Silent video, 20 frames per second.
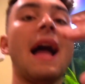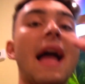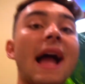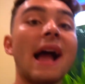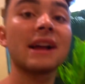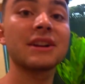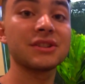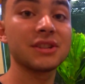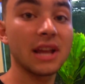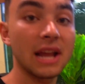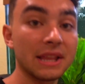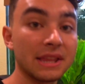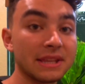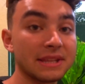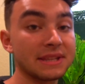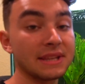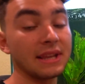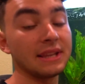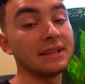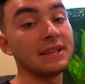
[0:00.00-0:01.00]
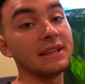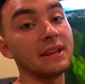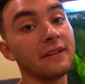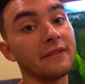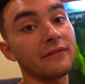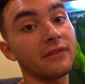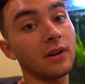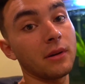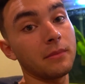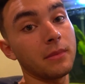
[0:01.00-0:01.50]
I actually got this idea
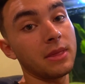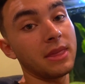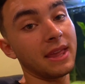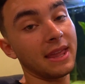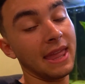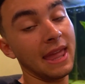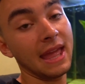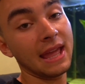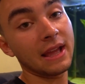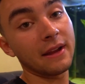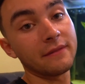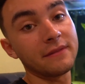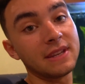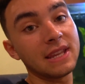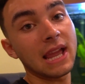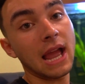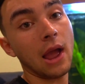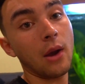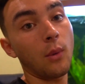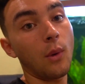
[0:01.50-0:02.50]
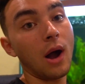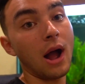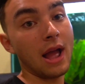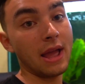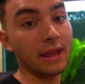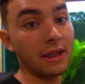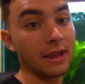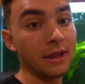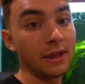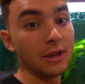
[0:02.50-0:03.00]
from the king of
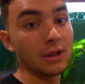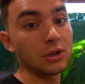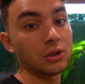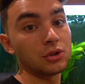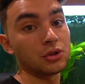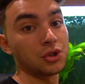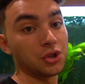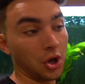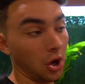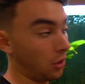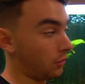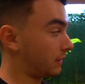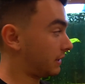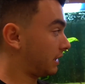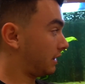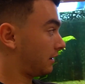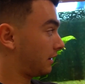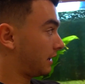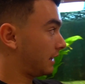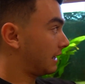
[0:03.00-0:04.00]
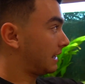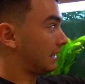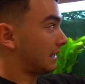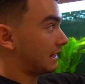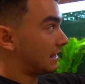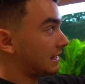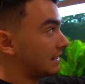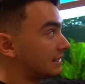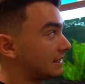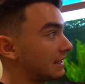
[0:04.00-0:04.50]
DIY, Joey.
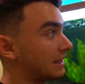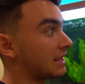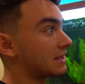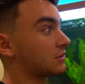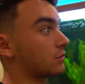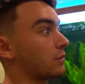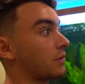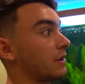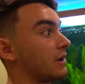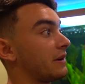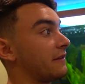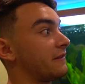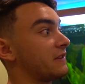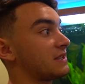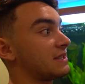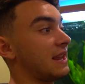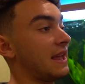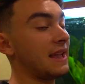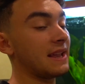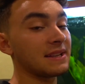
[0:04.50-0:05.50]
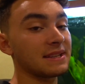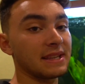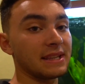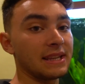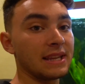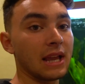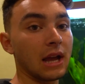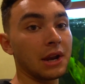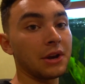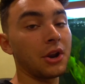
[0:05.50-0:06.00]
He did this with one of his tanks
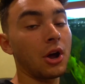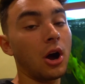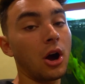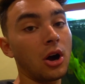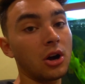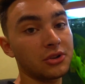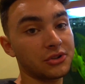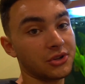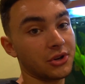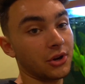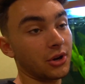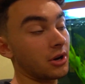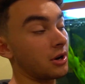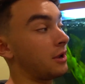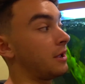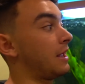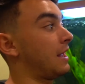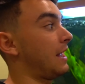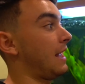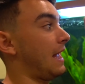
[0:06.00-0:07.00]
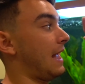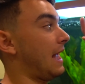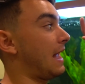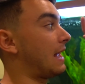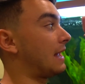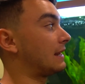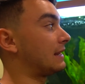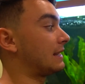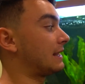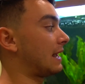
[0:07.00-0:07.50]
and he got an Oscar
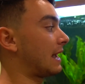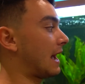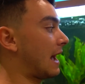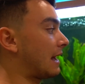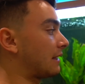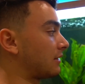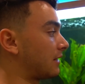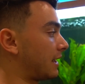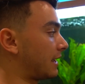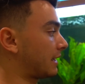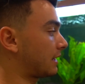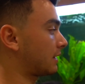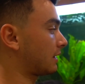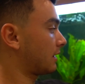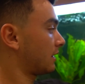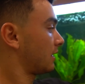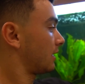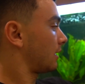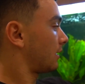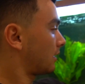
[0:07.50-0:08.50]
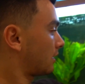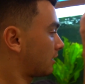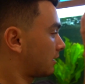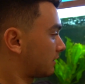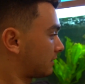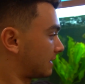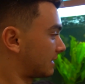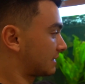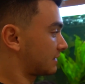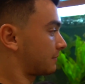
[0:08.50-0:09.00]
and he had like
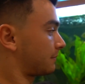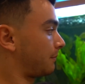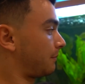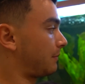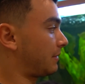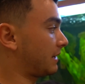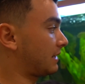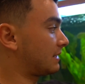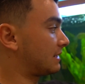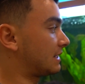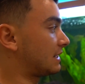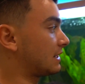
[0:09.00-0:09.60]
this big